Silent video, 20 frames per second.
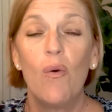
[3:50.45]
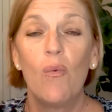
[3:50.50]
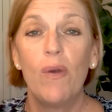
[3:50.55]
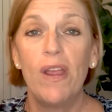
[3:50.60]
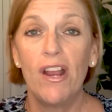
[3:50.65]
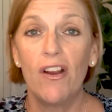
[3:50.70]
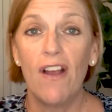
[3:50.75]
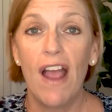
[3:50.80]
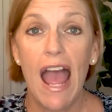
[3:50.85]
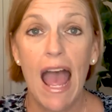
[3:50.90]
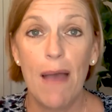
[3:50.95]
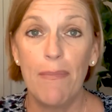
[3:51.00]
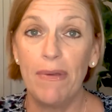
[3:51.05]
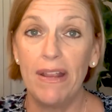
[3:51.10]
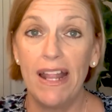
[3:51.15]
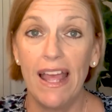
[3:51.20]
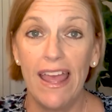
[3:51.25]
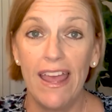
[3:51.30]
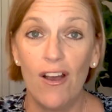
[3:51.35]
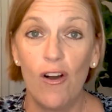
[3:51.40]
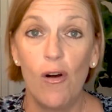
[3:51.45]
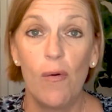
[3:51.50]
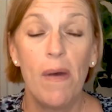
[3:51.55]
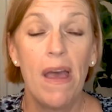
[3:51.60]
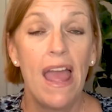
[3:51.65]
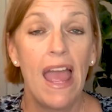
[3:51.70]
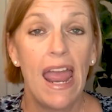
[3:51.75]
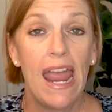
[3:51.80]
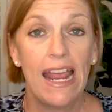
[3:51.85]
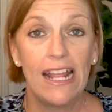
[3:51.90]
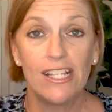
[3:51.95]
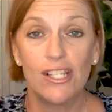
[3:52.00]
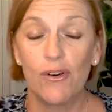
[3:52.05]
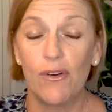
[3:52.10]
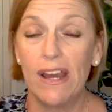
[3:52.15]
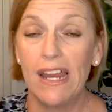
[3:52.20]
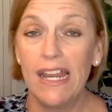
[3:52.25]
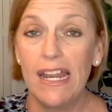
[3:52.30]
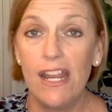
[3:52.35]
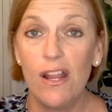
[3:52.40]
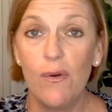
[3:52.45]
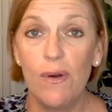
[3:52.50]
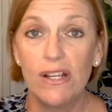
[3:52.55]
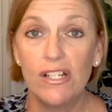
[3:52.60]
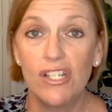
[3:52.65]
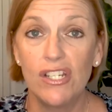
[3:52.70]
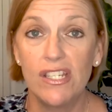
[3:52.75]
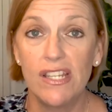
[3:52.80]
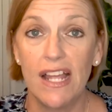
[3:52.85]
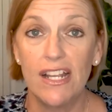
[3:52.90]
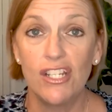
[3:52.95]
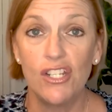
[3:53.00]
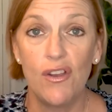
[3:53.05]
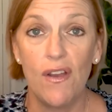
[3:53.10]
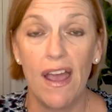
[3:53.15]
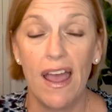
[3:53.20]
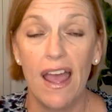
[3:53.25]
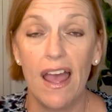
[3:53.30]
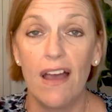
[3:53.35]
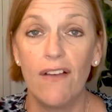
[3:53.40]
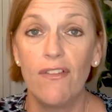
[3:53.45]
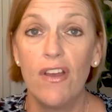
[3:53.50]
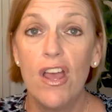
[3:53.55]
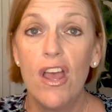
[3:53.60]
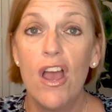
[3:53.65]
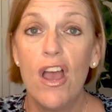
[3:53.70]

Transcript: we are happy to help answer any questions that you have.